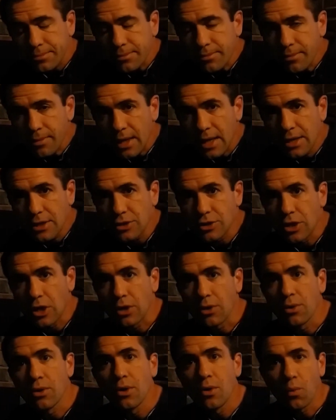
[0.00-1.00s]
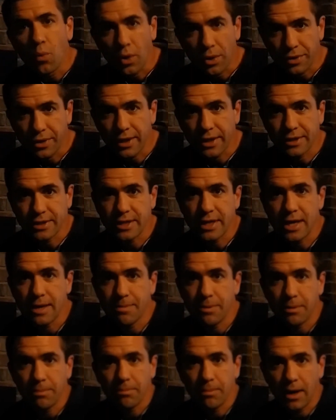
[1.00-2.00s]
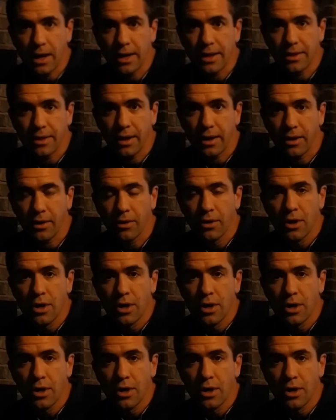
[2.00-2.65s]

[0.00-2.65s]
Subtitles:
And so one thing to keep in mind there.